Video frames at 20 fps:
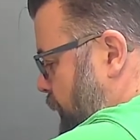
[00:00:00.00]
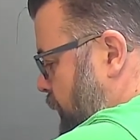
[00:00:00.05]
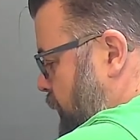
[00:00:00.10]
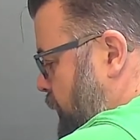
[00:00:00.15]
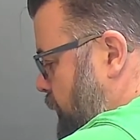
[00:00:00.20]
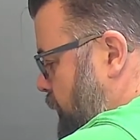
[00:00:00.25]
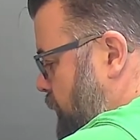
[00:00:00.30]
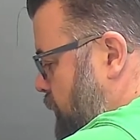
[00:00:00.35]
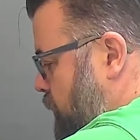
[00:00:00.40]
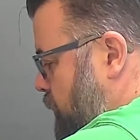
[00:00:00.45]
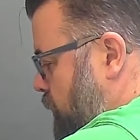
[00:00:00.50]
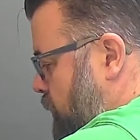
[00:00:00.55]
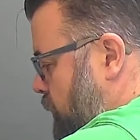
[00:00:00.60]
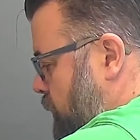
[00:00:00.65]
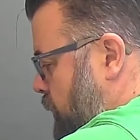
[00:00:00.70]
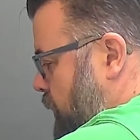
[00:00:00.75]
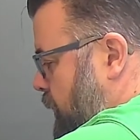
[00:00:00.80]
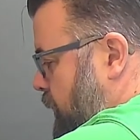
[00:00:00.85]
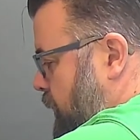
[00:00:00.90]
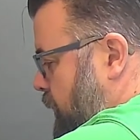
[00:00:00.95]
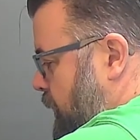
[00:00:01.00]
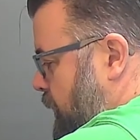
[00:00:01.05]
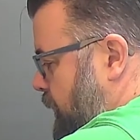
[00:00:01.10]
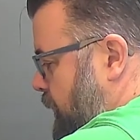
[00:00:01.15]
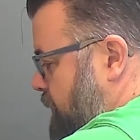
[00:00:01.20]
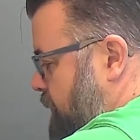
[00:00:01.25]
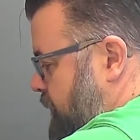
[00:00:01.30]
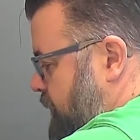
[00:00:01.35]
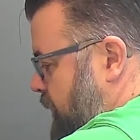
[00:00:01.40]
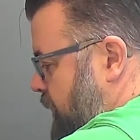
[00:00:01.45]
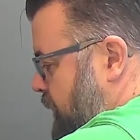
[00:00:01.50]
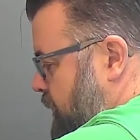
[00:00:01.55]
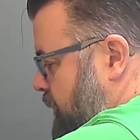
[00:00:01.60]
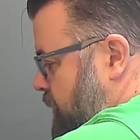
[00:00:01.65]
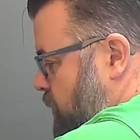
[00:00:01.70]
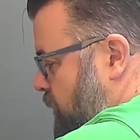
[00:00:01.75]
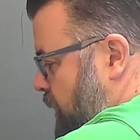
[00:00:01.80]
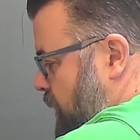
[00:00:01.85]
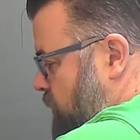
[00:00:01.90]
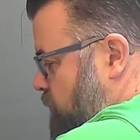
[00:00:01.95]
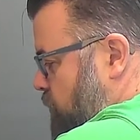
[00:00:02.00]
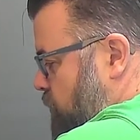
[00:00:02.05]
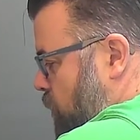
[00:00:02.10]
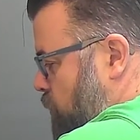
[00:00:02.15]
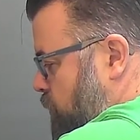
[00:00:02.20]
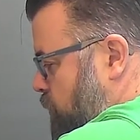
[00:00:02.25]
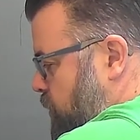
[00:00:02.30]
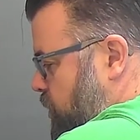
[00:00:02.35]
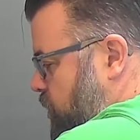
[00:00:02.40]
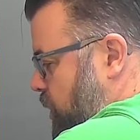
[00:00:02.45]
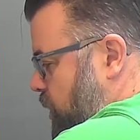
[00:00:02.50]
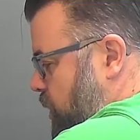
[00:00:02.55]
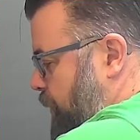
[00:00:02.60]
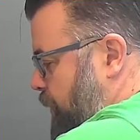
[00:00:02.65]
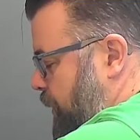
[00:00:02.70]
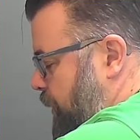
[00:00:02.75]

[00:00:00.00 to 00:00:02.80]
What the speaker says: Like I said, so that ROM chip